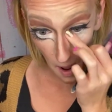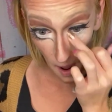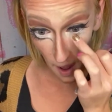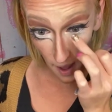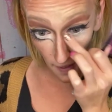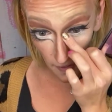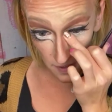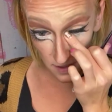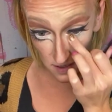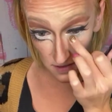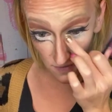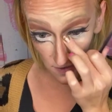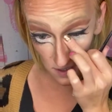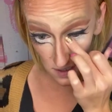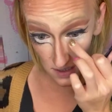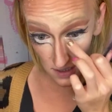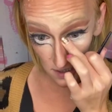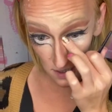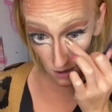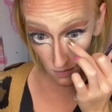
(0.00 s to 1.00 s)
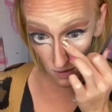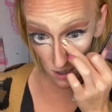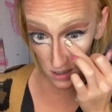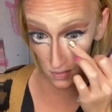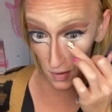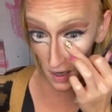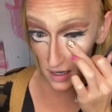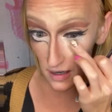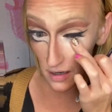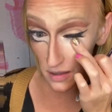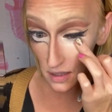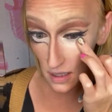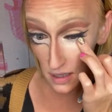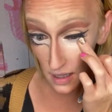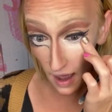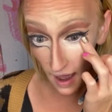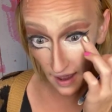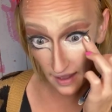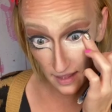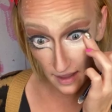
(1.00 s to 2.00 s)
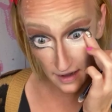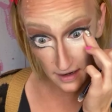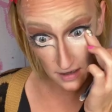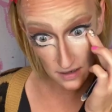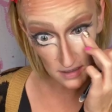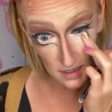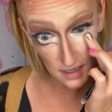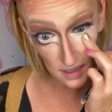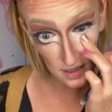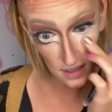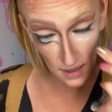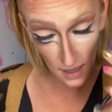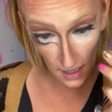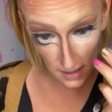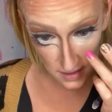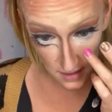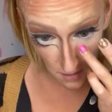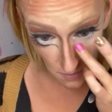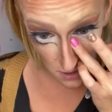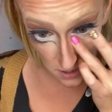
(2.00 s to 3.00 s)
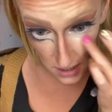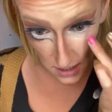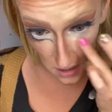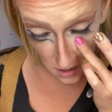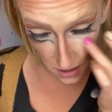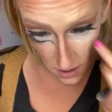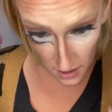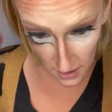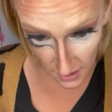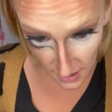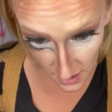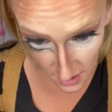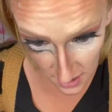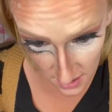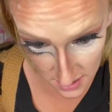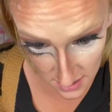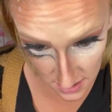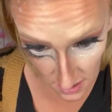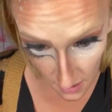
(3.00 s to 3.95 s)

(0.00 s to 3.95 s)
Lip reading: And this feels so much better than the eyeliner did the last time I did a look like this.